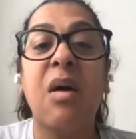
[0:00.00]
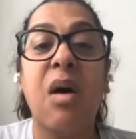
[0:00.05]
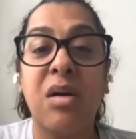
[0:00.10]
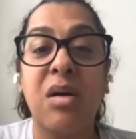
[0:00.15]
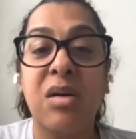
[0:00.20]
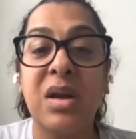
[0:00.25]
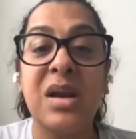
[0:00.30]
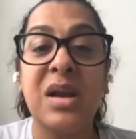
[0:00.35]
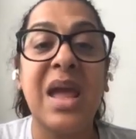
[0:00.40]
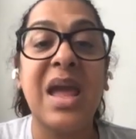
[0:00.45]

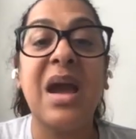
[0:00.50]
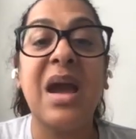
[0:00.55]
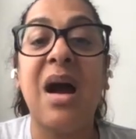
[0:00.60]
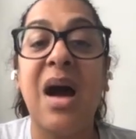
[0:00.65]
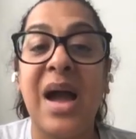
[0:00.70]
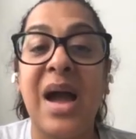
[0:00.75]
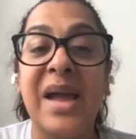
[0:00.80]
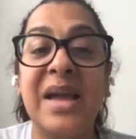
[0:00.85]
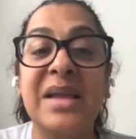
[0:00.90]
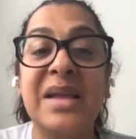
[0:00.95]

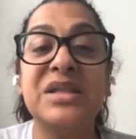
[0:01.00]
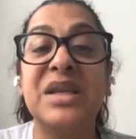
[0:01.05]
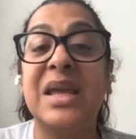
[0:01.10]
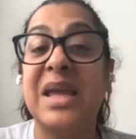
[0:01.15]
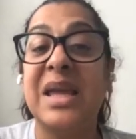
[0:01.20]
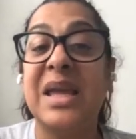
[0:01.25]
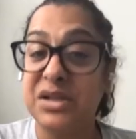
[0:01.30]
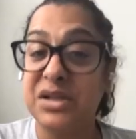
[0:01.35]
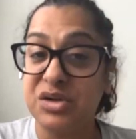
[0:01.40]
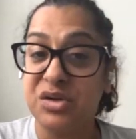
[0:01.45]
RNAi to
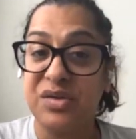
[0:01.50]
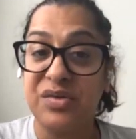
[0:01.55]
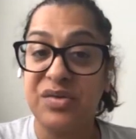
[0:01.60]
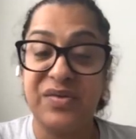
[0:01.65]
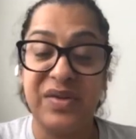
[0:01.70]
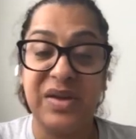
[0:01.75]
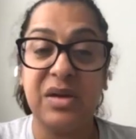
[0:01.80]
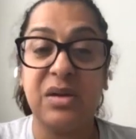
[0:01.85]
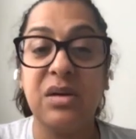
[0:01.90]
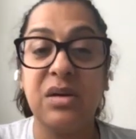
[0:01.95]

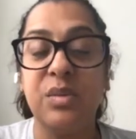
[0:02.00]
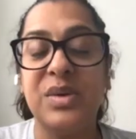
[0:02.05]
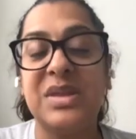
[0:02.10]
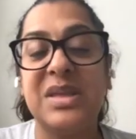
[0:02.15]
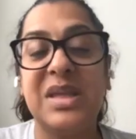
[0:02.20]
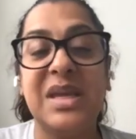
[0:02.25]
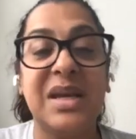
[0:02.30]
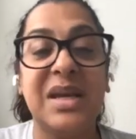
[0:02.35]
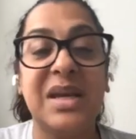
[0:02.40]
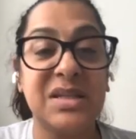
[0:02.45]
interfere
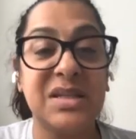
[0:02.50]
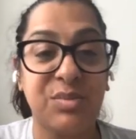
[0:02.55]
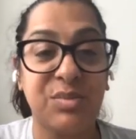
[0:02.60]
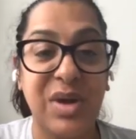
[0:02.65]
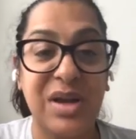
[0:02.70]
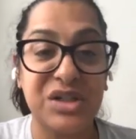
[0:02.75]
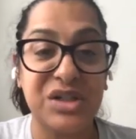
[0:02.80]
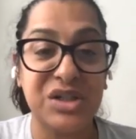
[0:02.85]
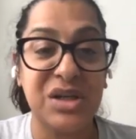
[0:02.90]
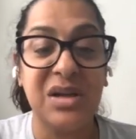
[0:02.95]
with the
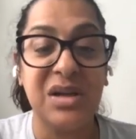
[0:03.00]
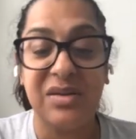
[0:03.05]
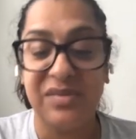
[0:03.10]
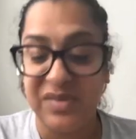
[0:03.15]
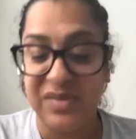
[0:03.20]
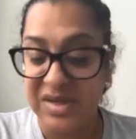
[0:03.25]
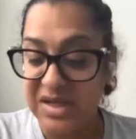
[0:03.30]
expression of